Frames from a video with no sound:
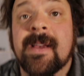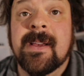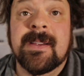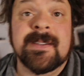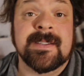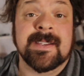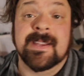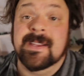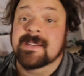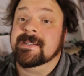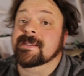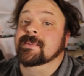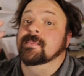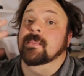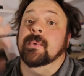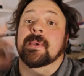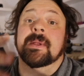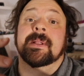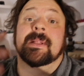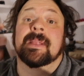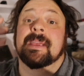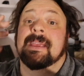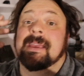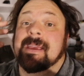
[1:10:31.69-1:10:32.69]
So this
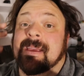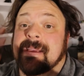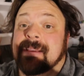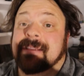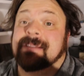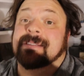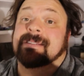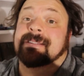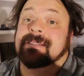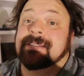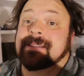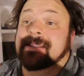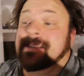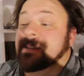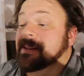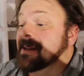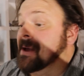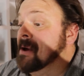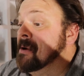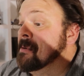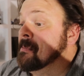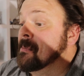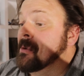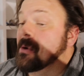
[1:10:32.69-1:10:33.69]
really is
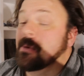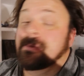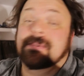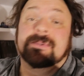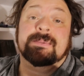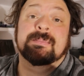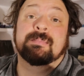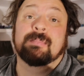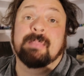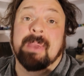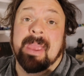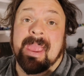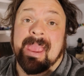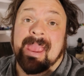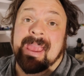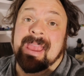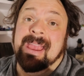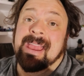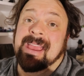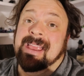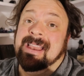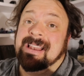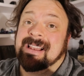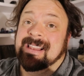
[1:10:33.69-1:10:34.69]
the most
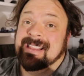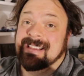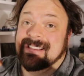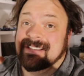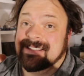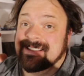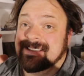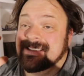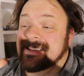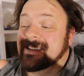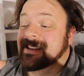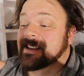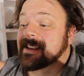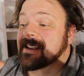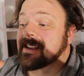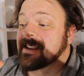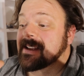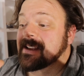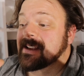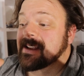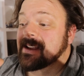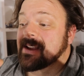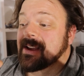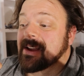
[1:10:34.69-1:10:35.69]
painless
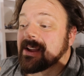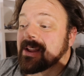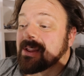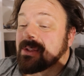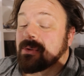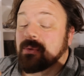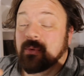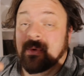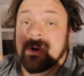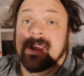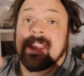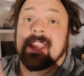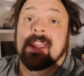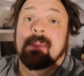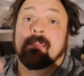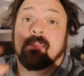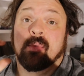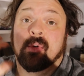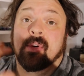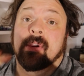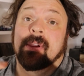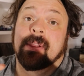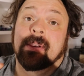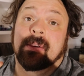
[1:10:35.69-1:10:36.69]
three D
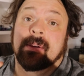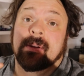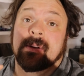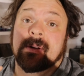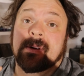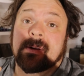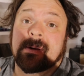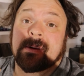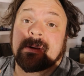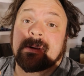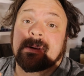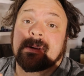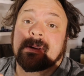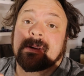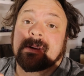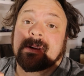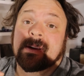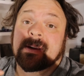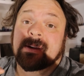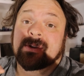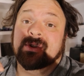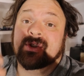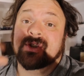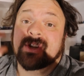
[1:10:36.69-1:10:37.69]
printer
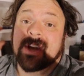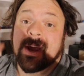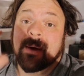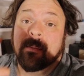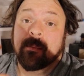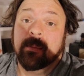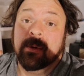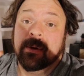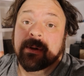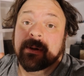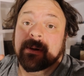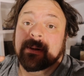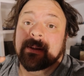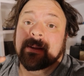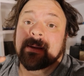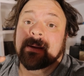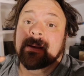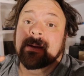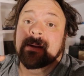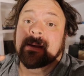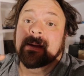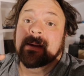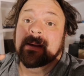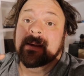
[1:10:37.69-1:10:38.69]
assemble
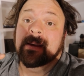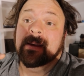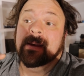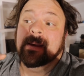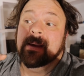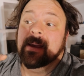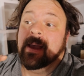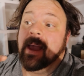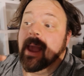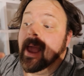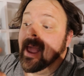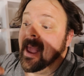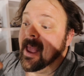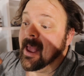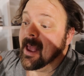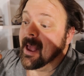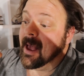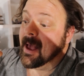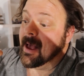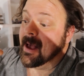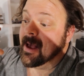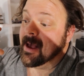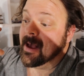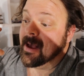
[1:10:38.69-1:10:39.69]

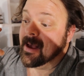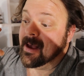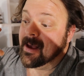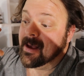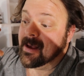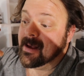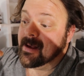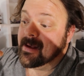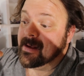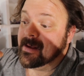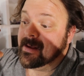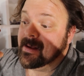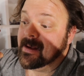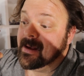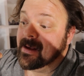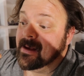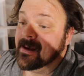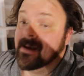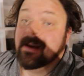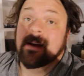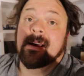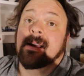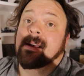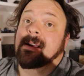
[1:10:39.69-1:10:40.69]
uh,
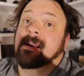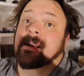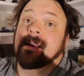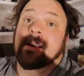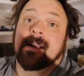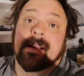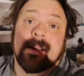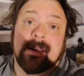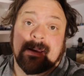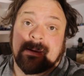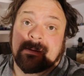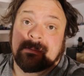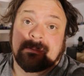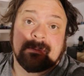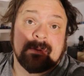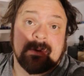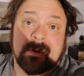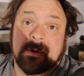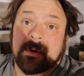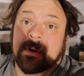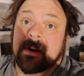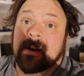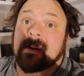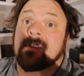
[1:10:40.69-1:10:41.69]
I
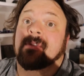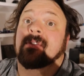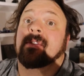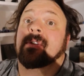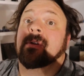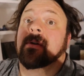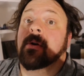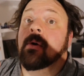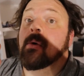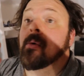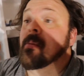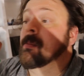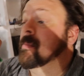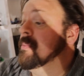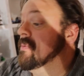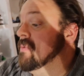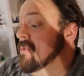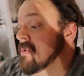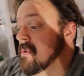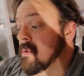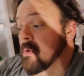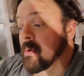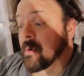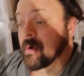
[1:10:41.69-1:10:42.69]
could ever hope
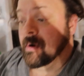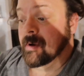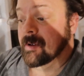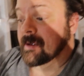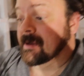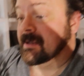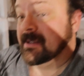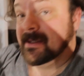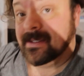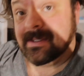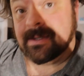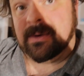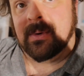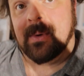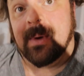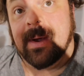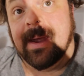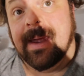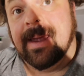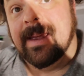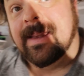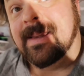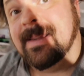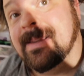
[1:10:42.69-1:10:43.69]
for. That was
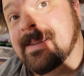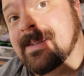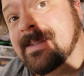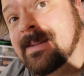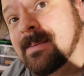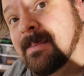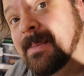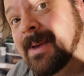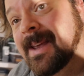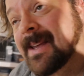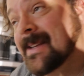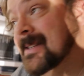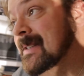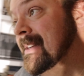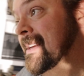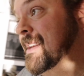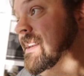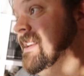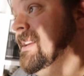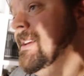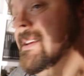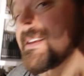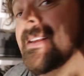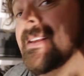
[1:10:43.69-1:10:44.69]
great. That was amazing.